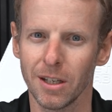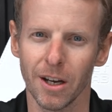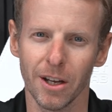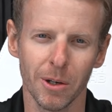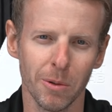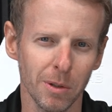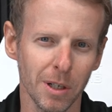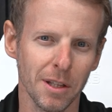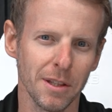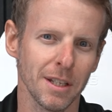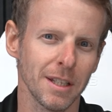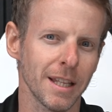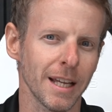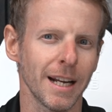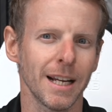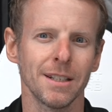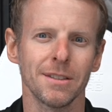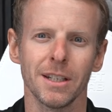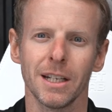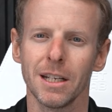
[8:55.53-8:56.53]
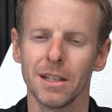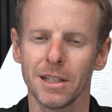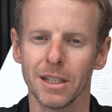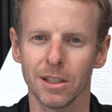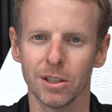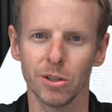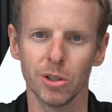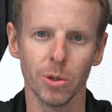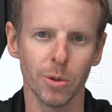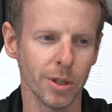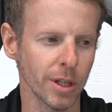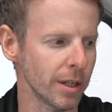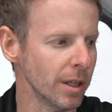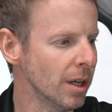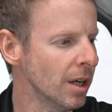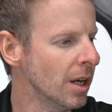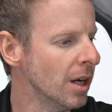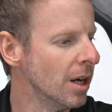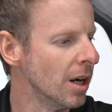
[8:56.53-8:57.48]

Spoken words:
I don't really think that has anything to do with it.